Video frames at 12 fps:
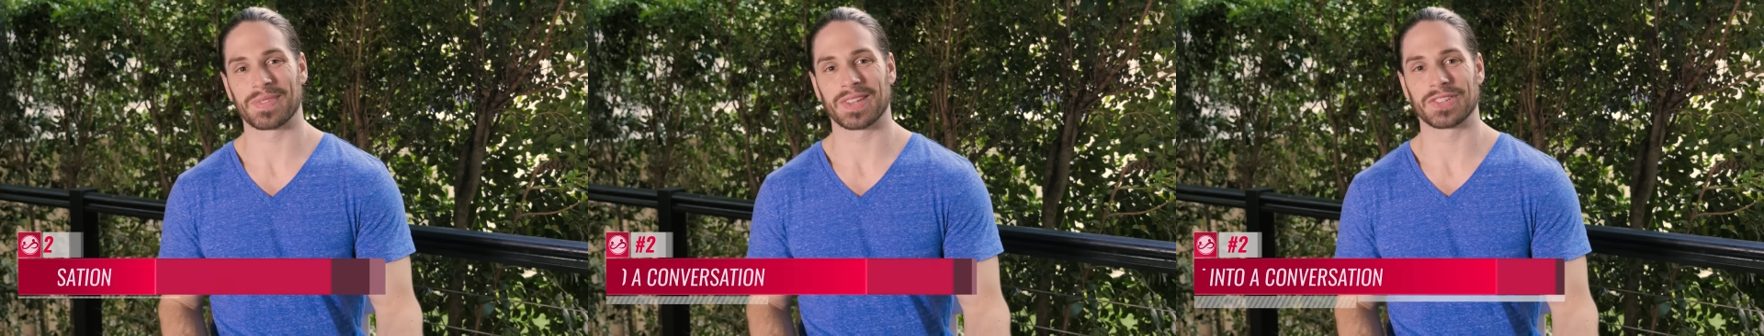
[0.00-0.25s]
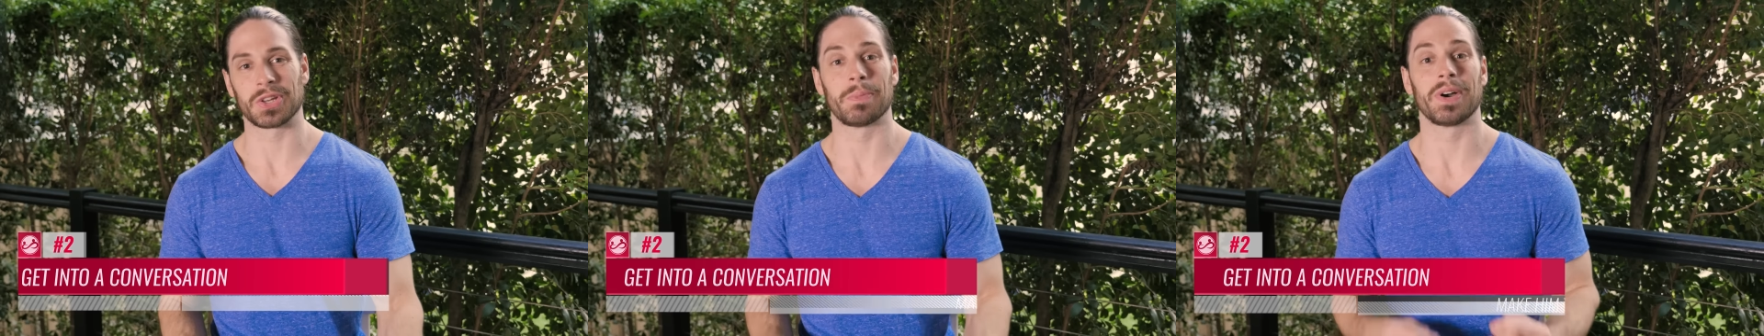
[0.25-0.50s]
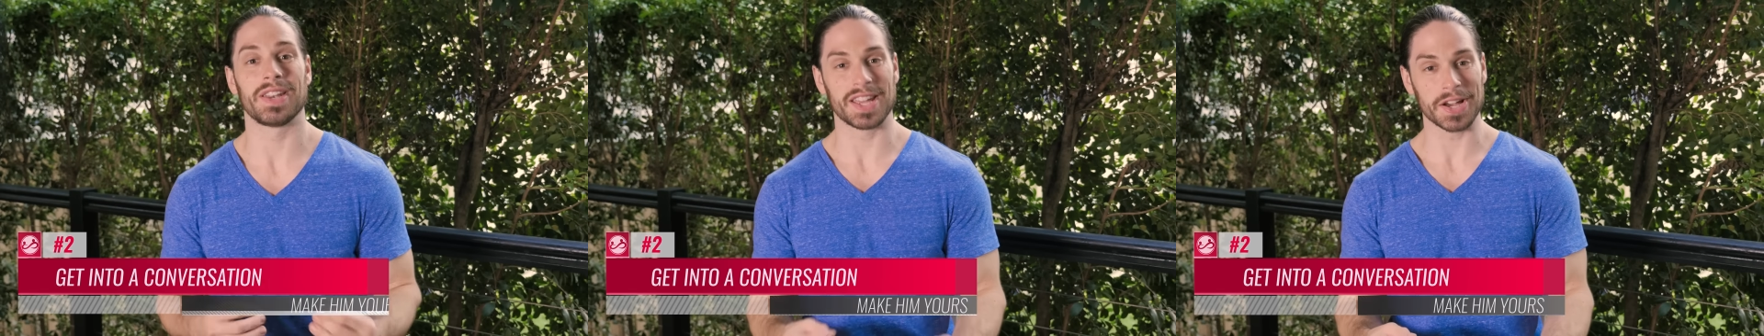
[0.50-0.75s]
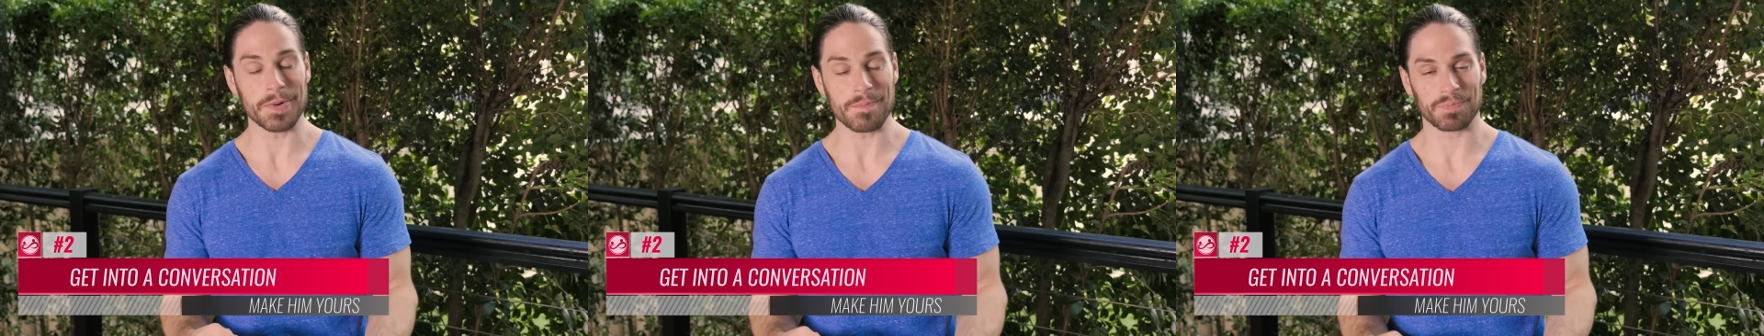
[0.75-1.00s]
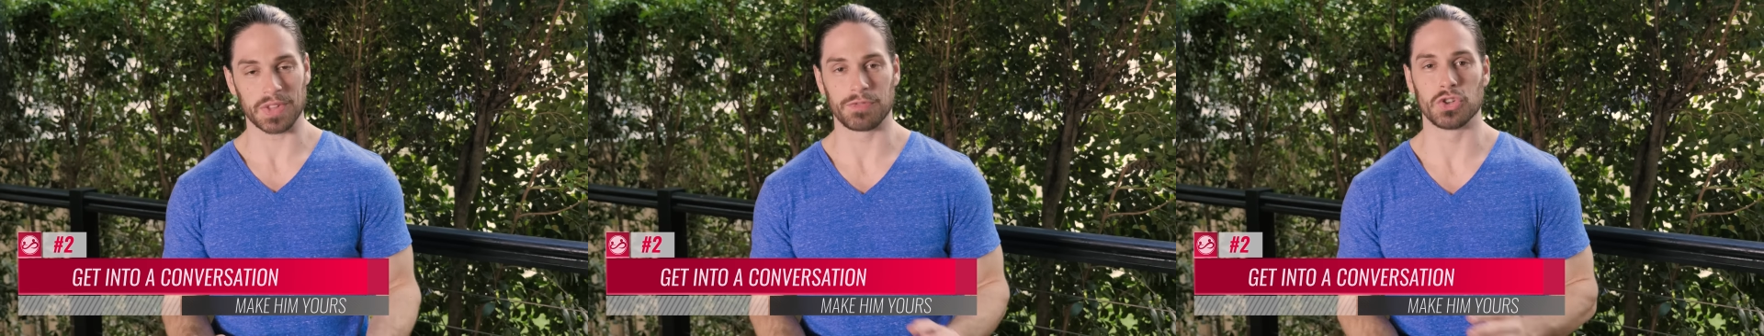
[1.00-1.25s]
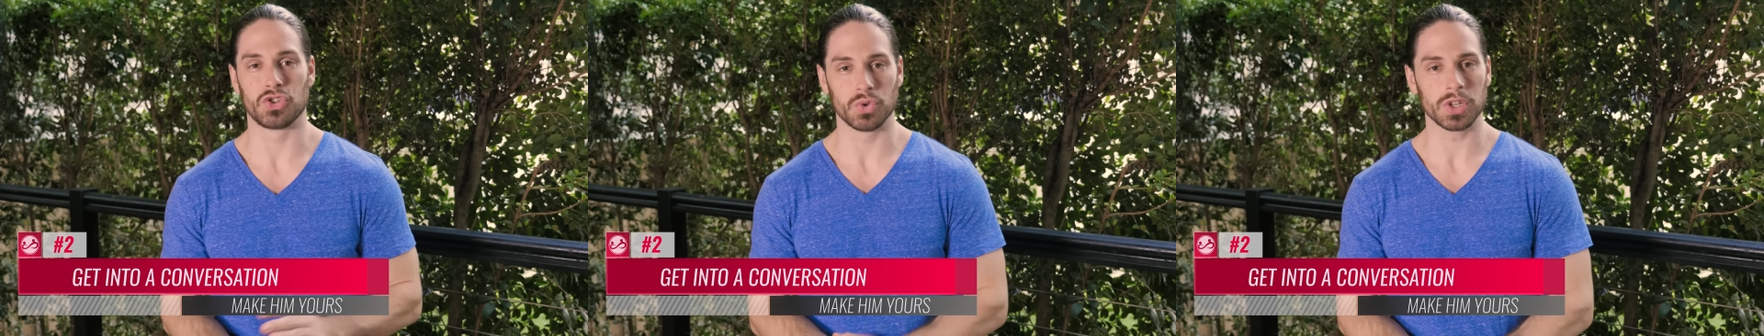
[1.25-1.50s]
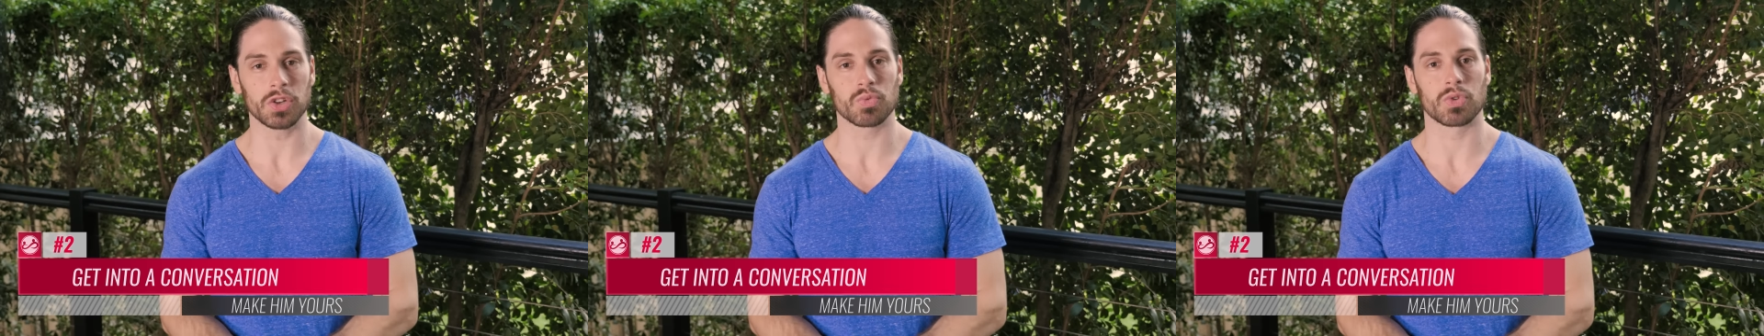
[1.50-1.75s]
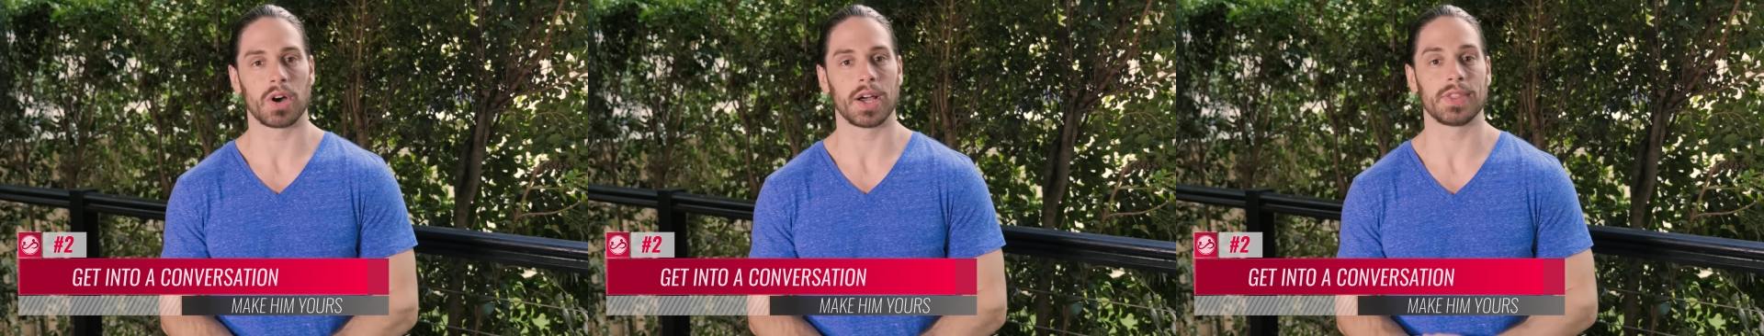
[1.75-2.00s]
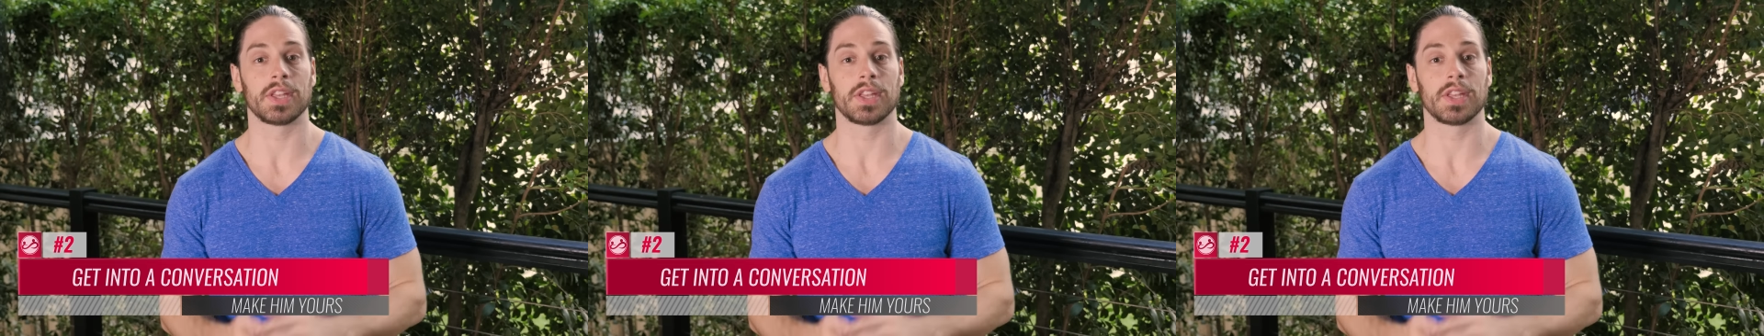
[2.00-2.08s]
So by now, if you're doing it right,